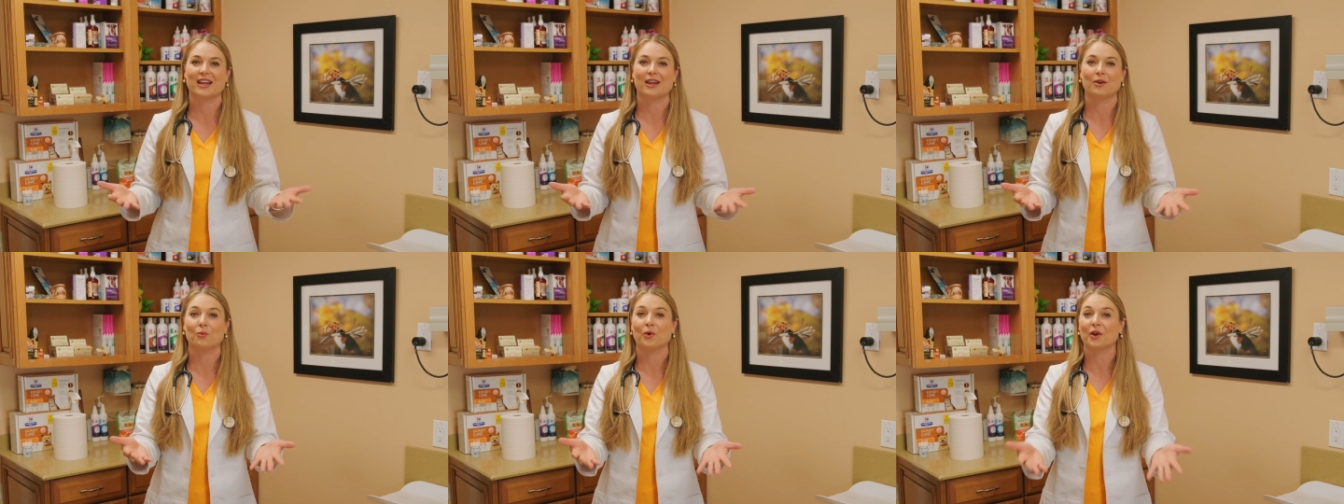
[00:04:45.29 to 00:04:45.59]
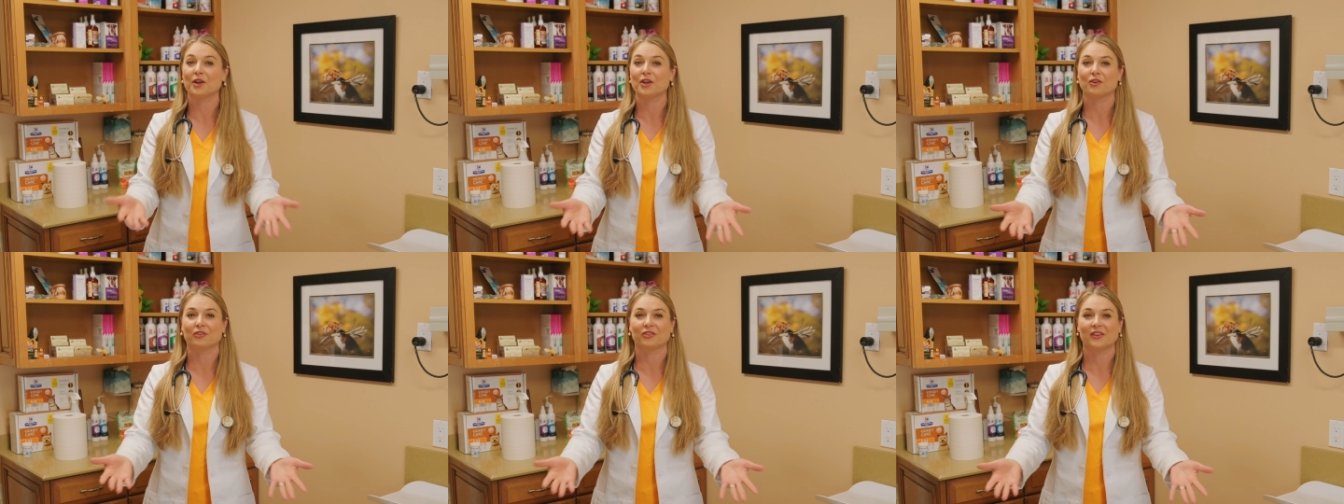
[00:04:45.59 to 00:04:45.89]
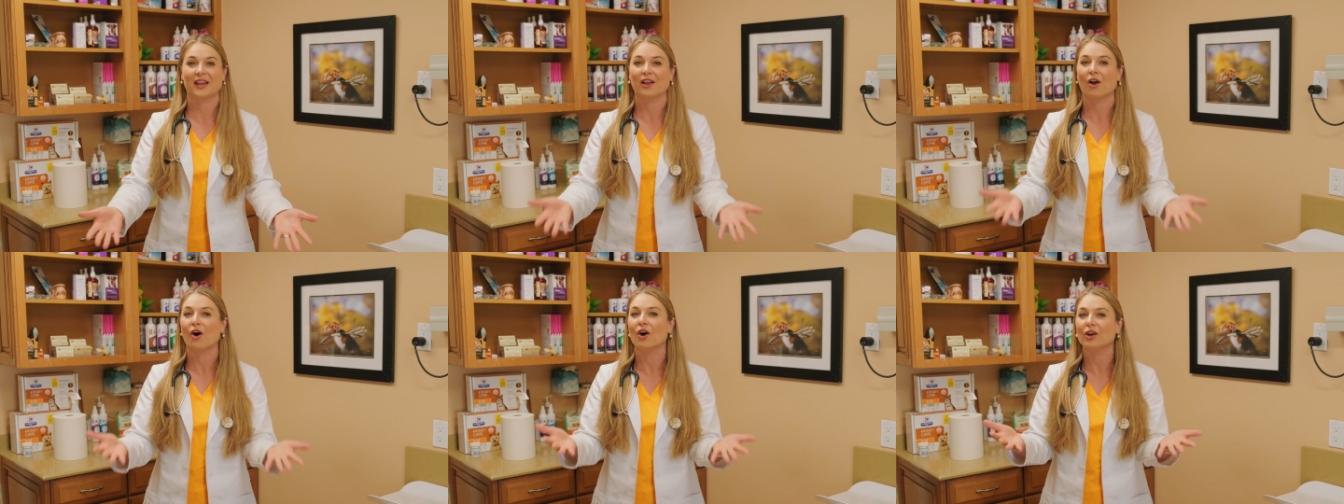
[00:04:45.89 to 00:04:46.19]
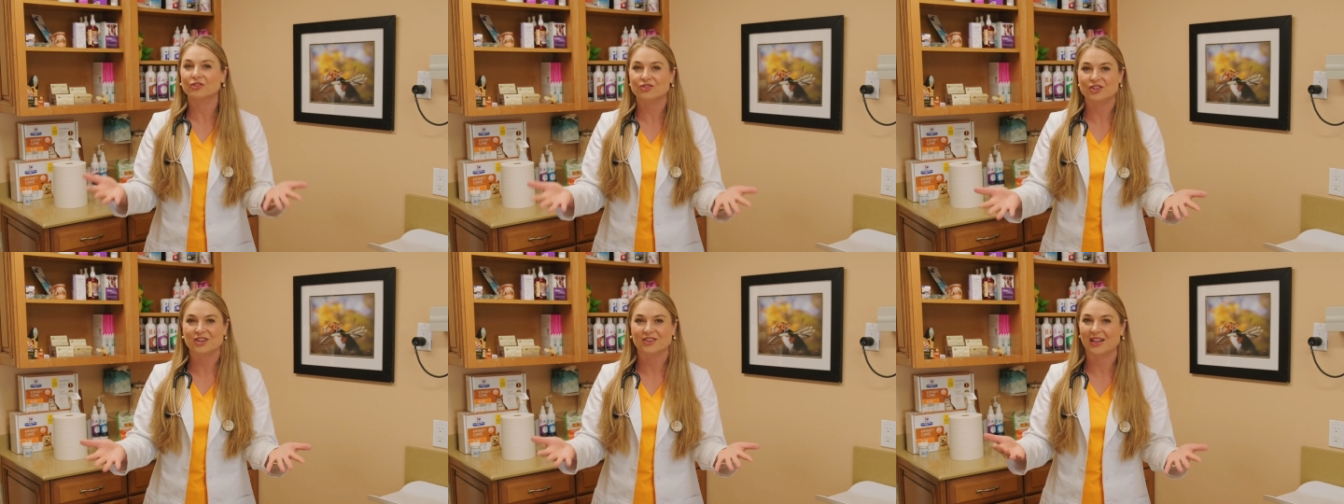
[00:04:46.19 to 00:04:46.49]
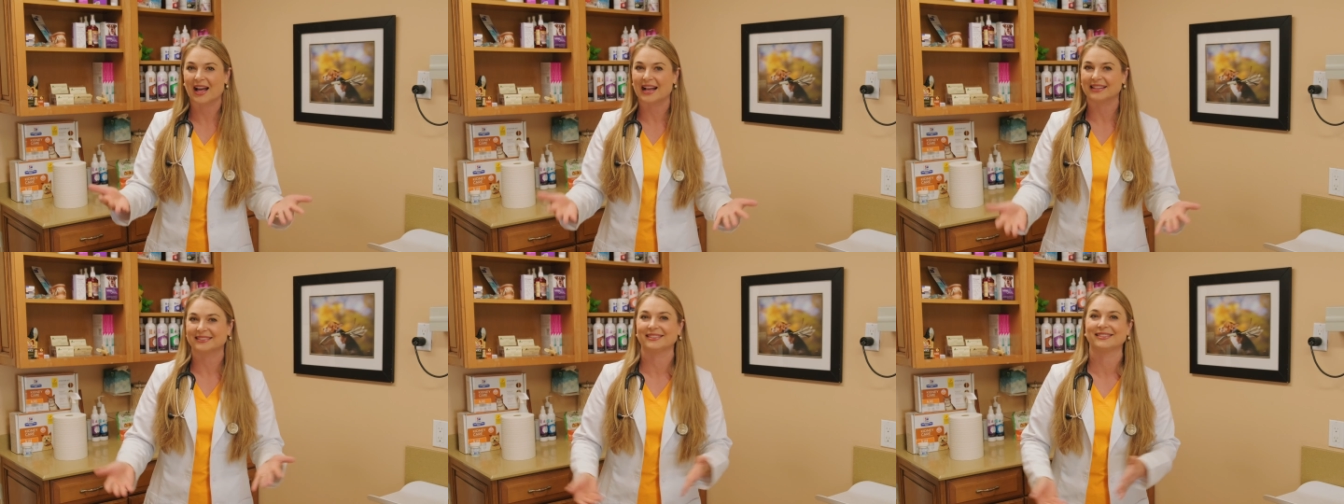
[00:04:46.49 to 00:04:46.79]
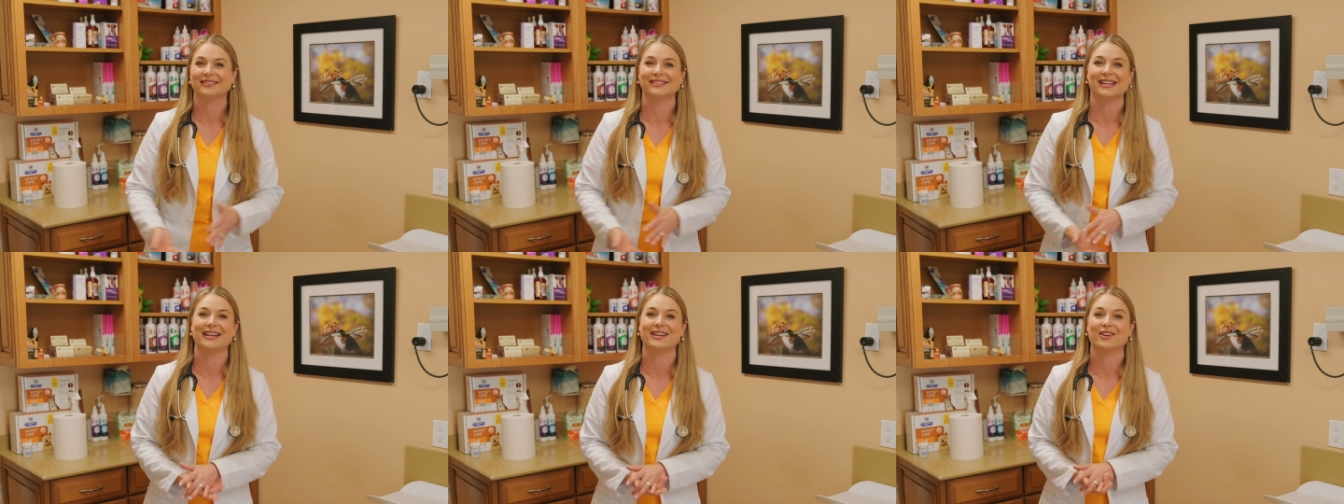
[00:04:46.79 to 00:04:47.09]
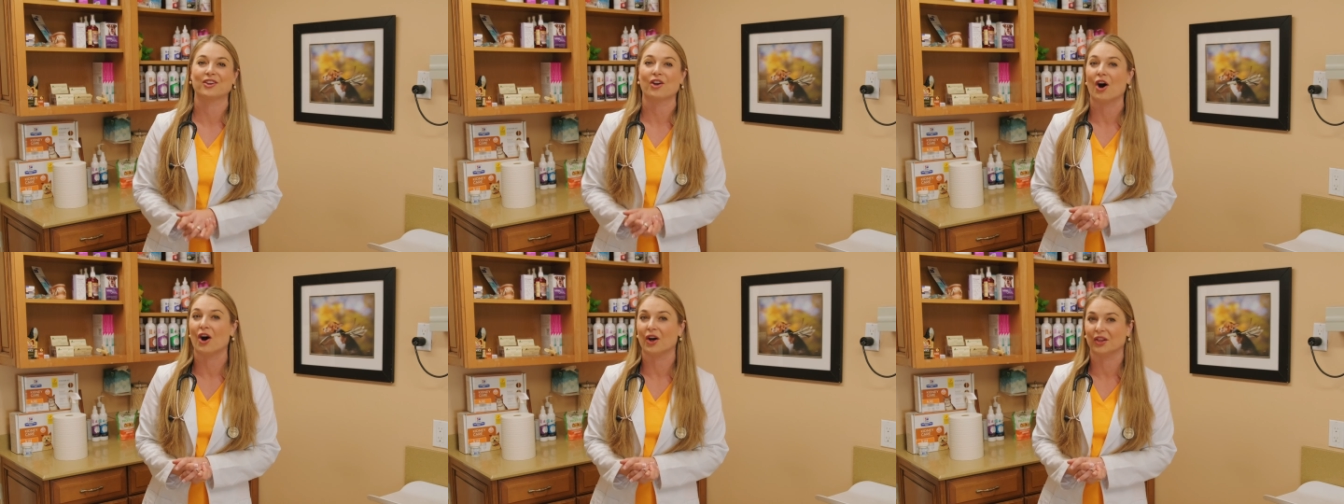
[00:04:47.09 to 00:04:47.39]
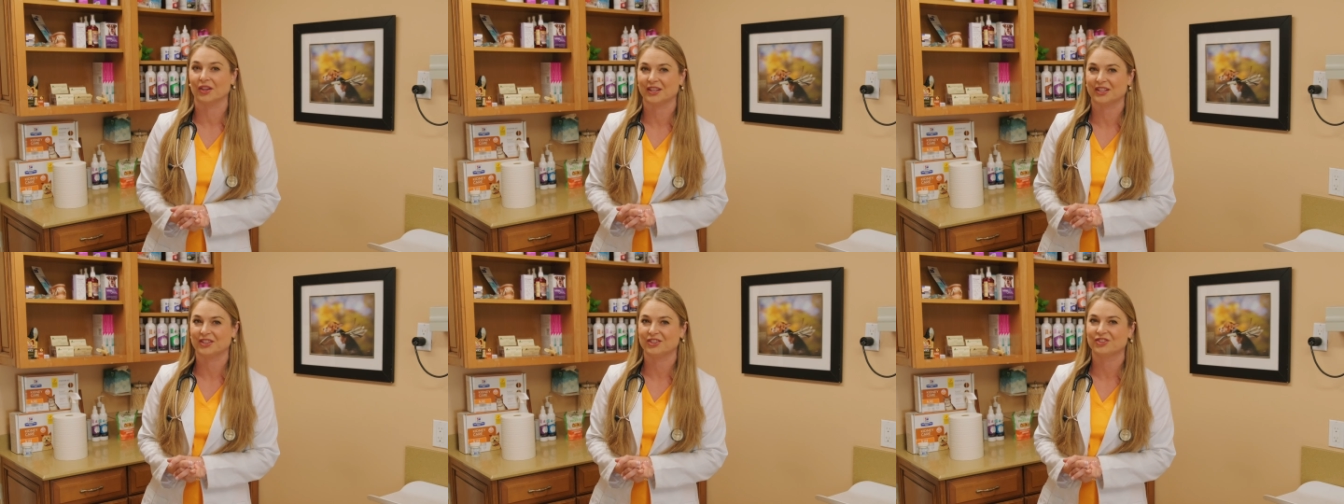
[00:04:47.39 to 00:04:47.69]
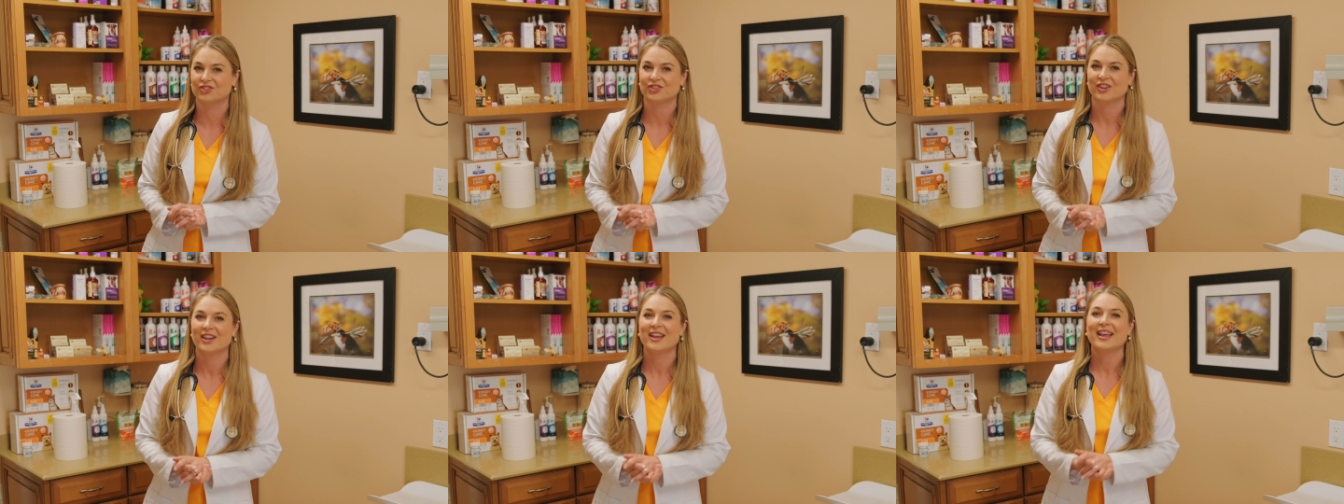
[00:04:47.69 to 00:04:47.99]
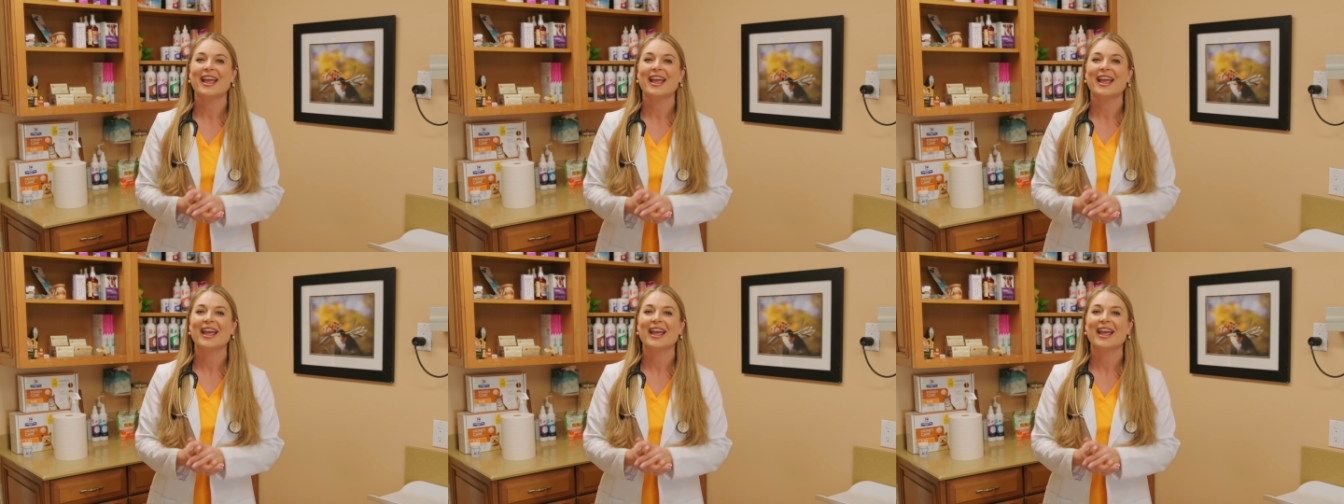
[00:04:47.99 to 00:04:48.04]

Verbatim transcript: in one of your psychology classes in college.